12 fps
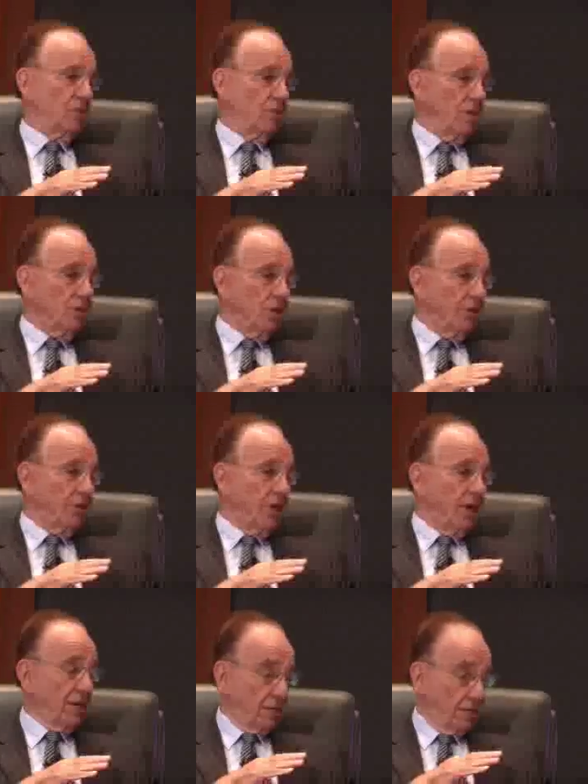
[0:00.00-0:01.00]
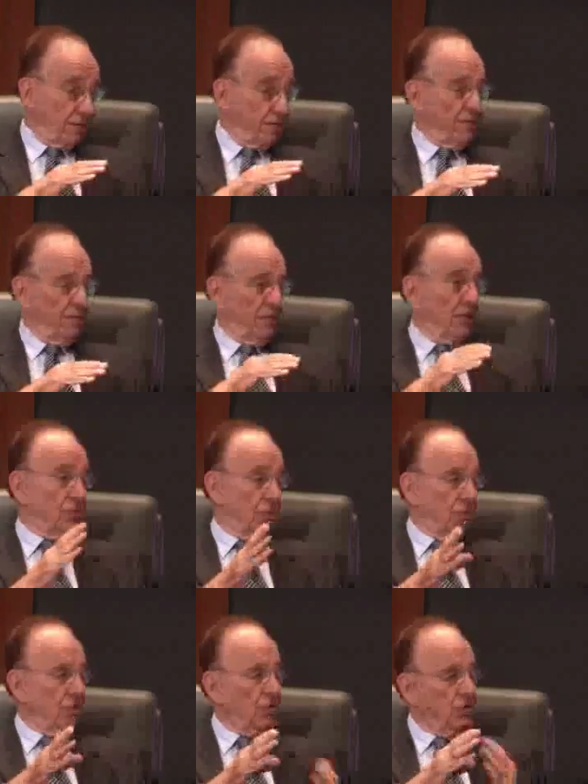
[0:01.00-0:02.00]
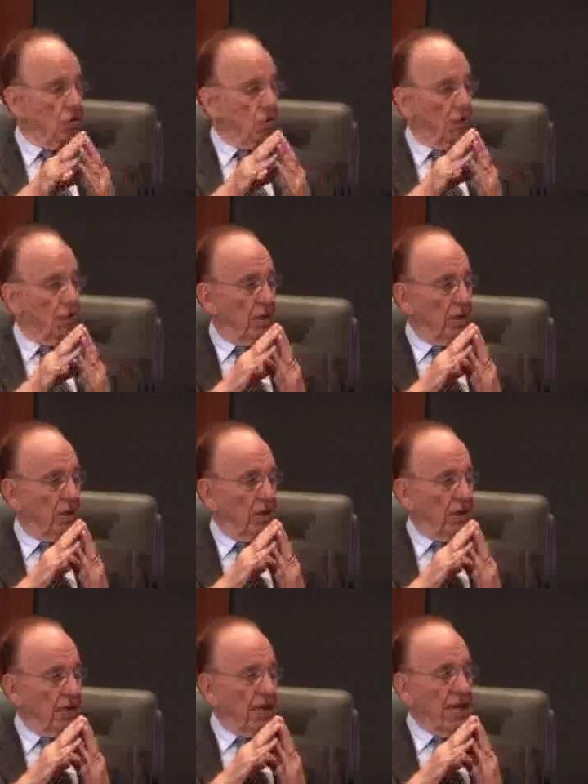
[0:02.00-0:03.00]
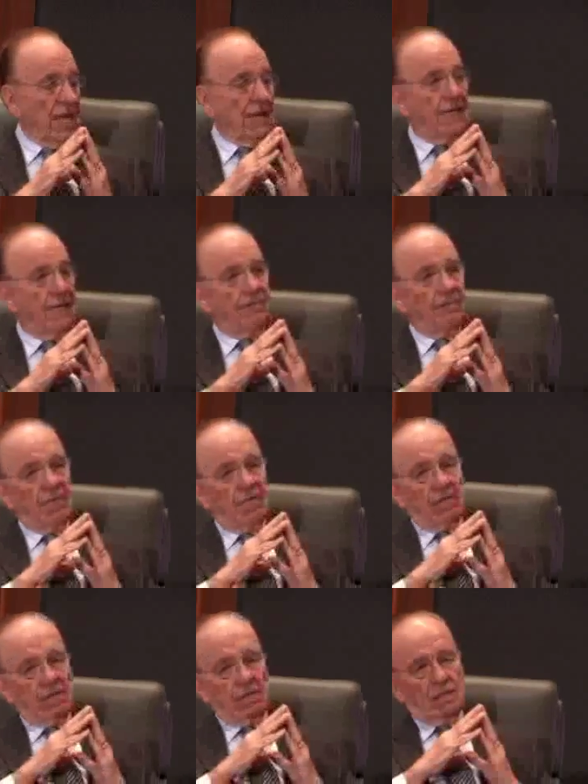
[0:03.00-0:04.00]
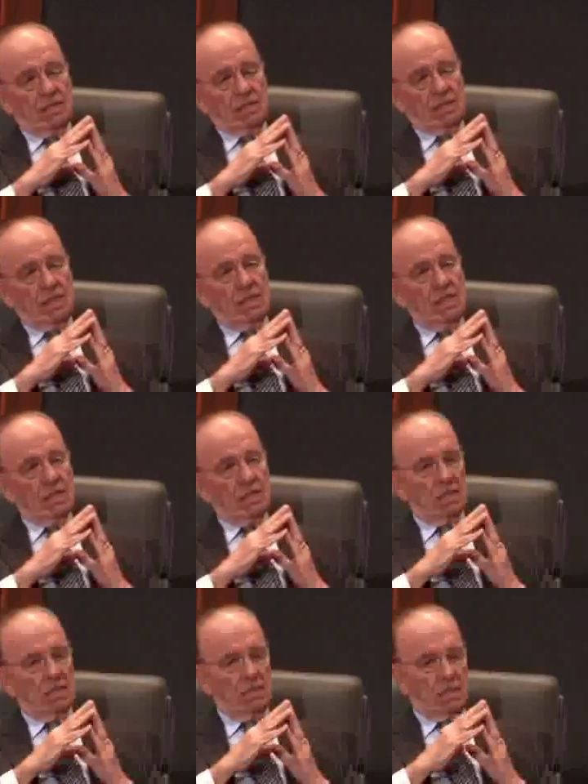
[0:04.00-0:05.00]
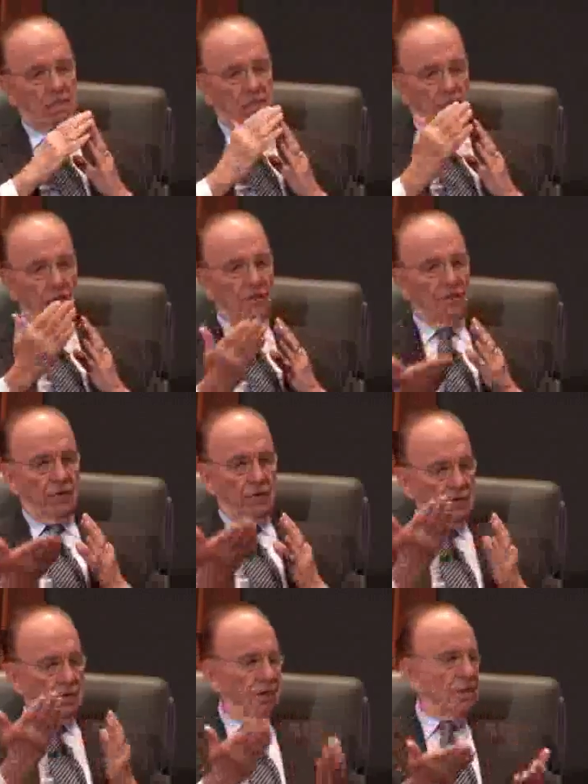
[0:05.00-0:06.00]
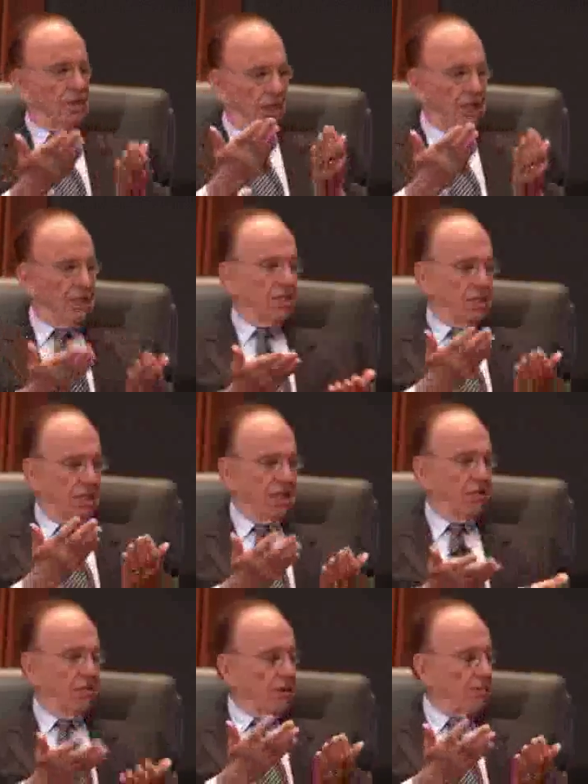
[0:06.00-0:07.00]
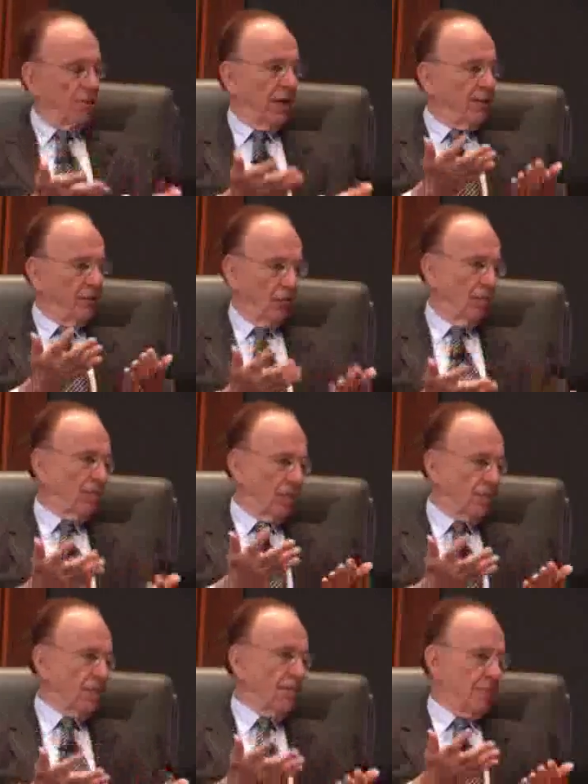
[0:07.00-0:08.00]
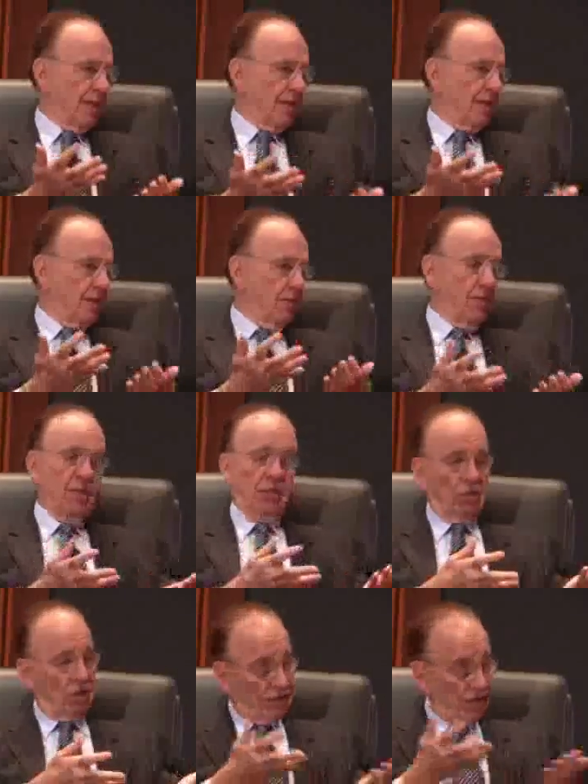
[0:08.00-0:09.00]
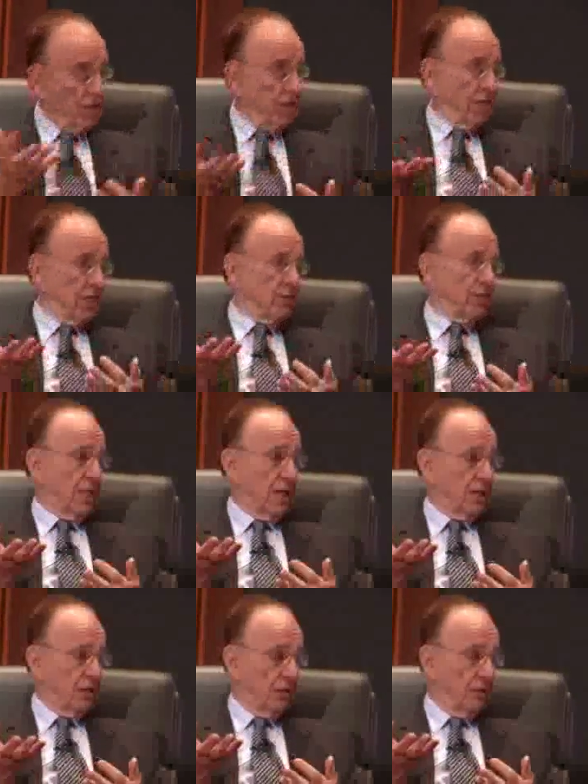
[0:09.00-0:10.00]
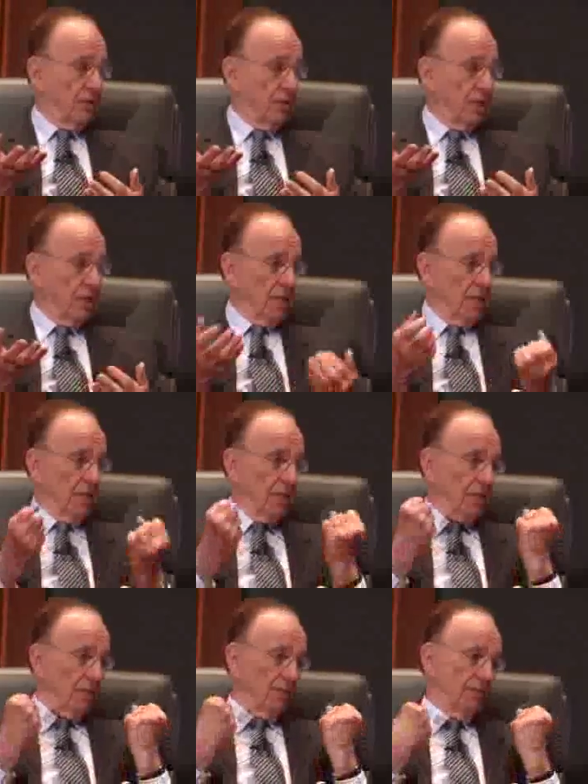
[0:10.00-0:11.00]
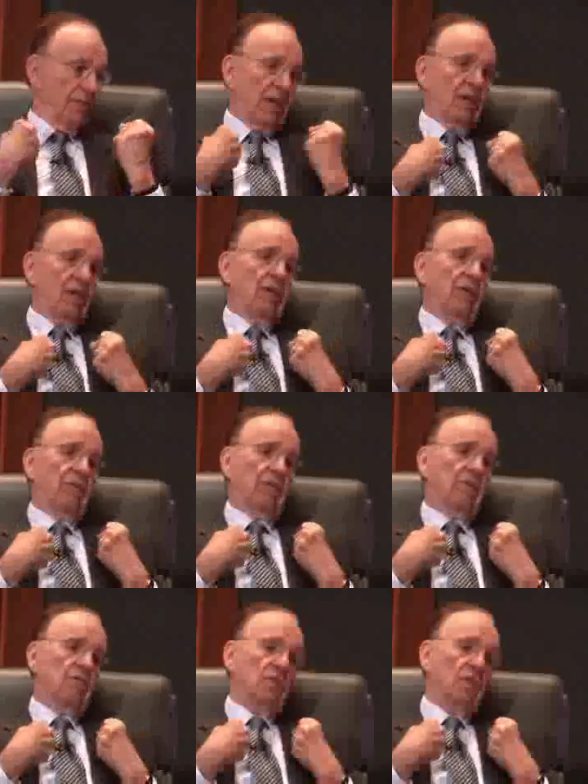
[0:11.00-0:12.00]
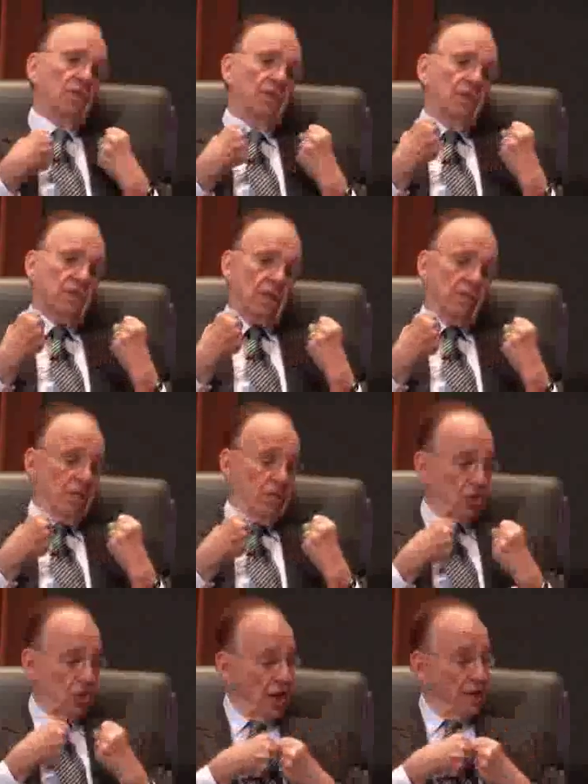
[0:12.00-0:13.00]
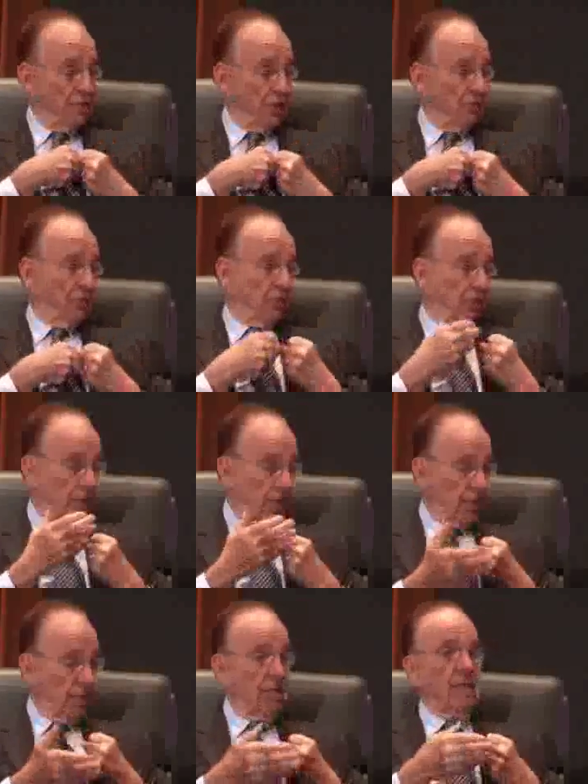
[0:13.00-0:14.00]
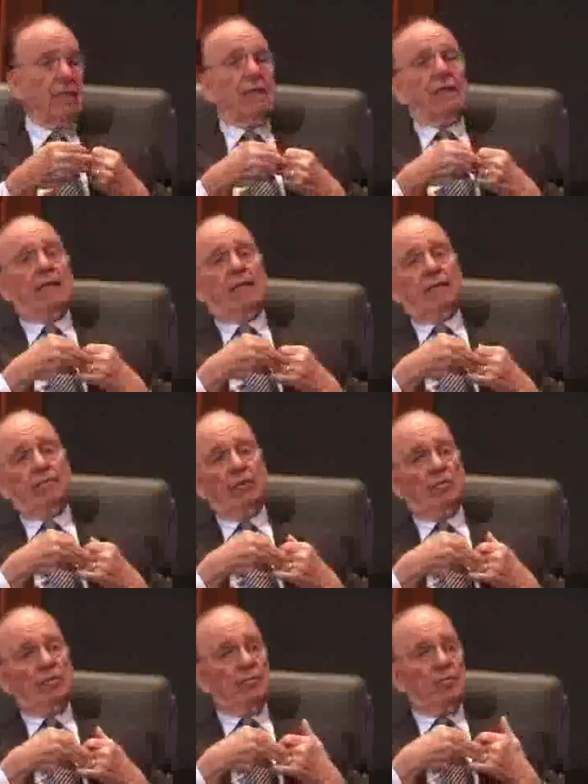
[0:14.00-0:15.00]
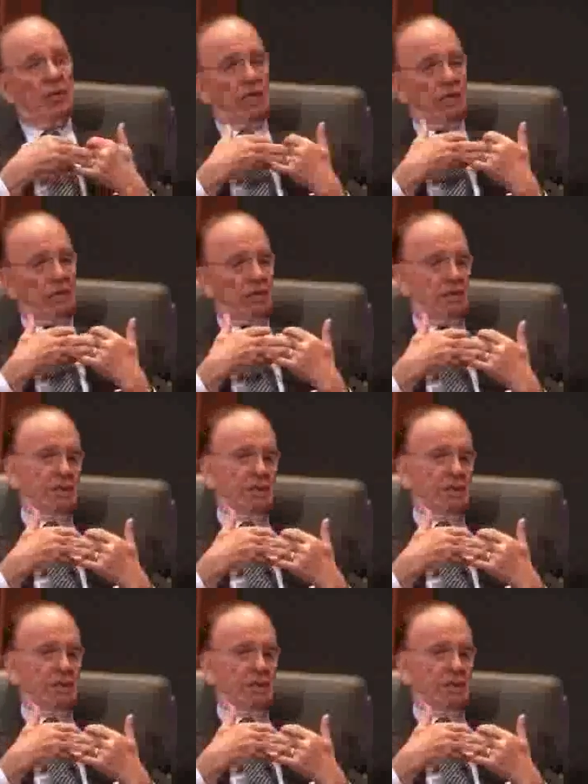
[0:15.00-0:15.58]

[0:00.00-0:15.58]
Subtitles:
grow so fast and be produced so well. And I think that telephone, you know, it is the great platform that's coming. We're doing a lot of other things with that too. We've taken over control of this company, Jam, and we will be putting,